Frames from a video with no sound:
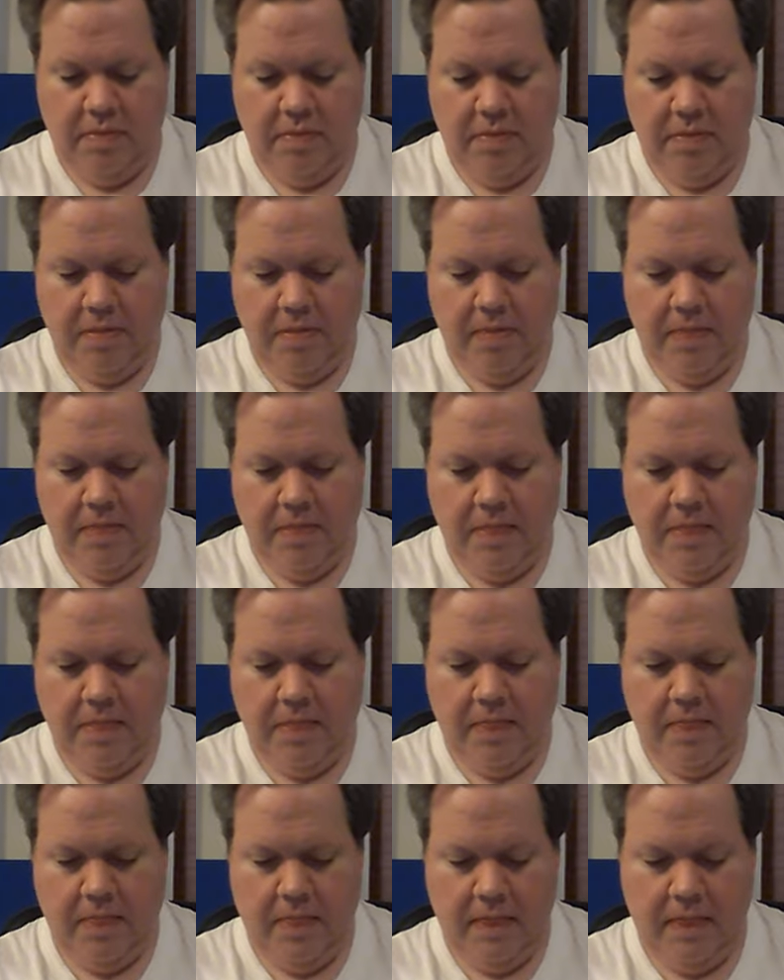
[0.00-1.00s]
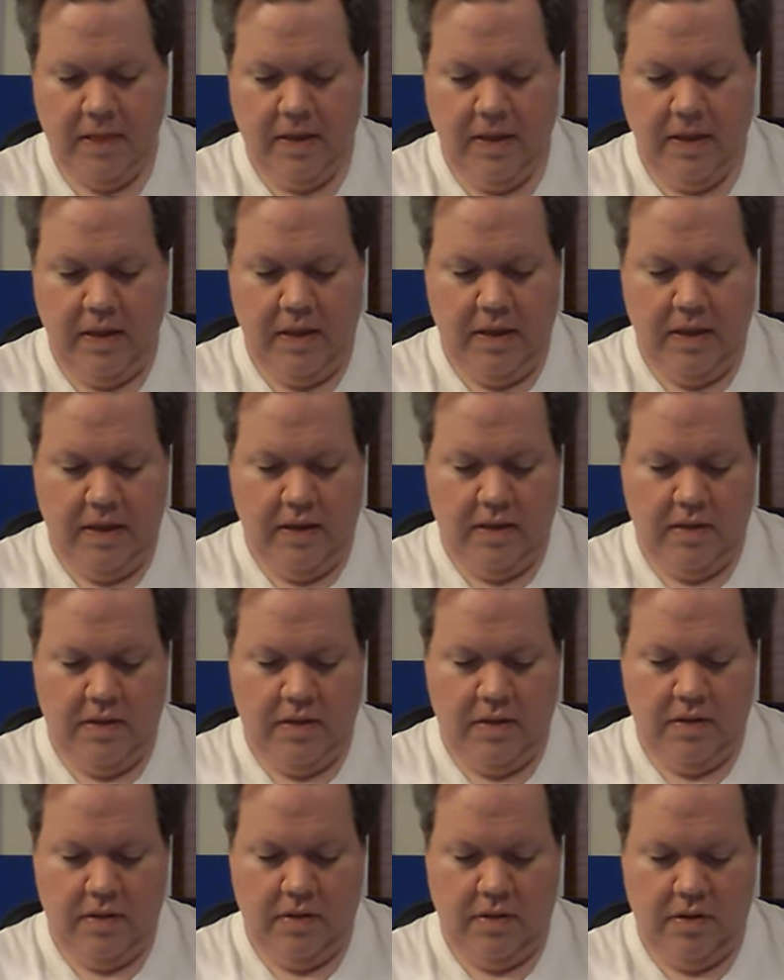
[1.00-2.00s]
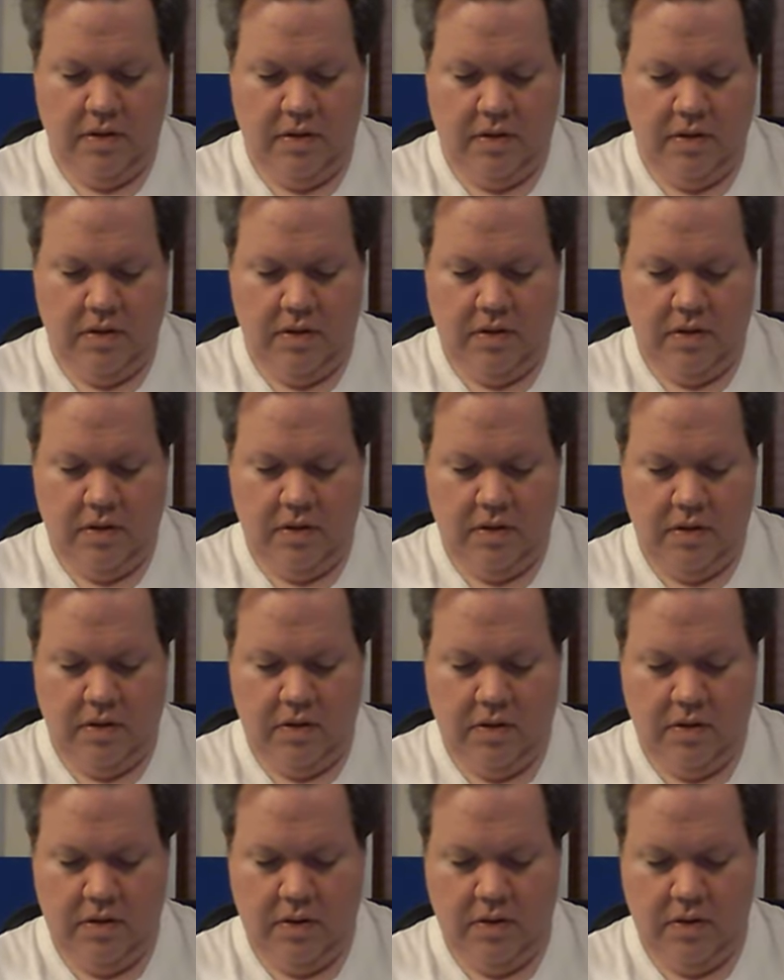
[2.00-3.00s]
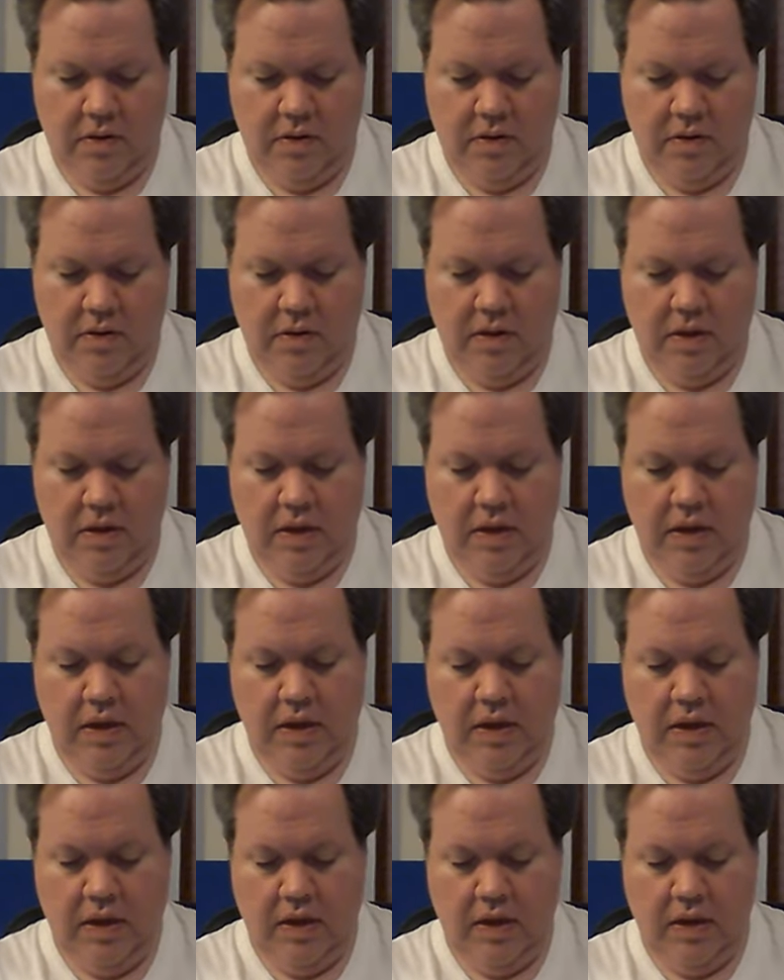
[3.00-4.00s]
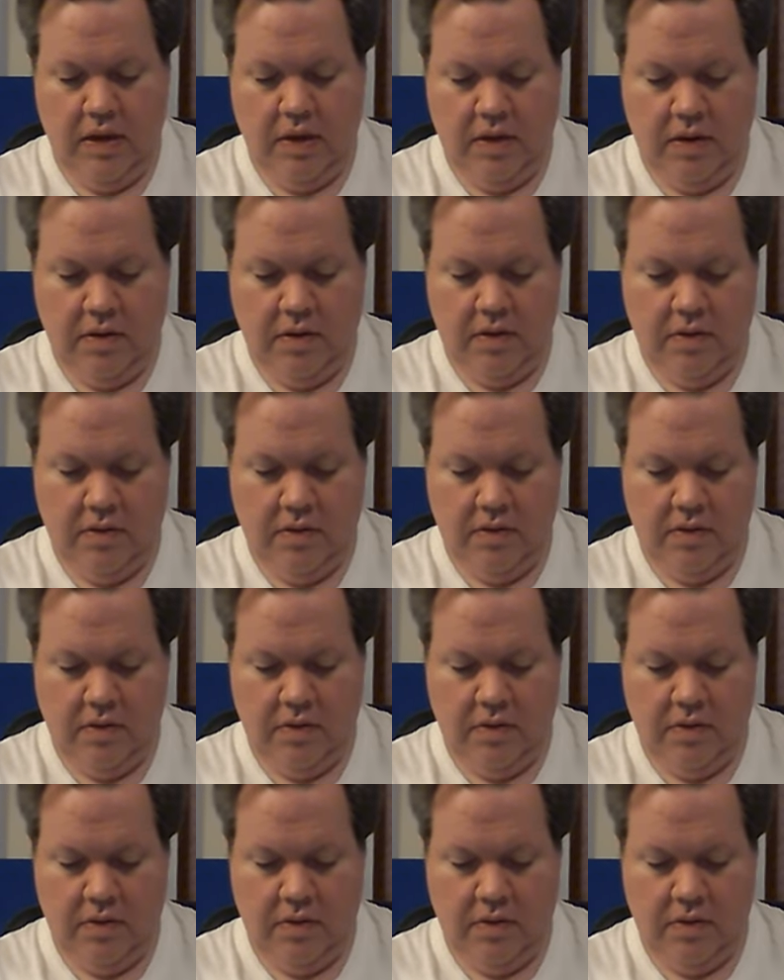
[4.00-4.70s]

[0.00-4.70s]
(no one is talking)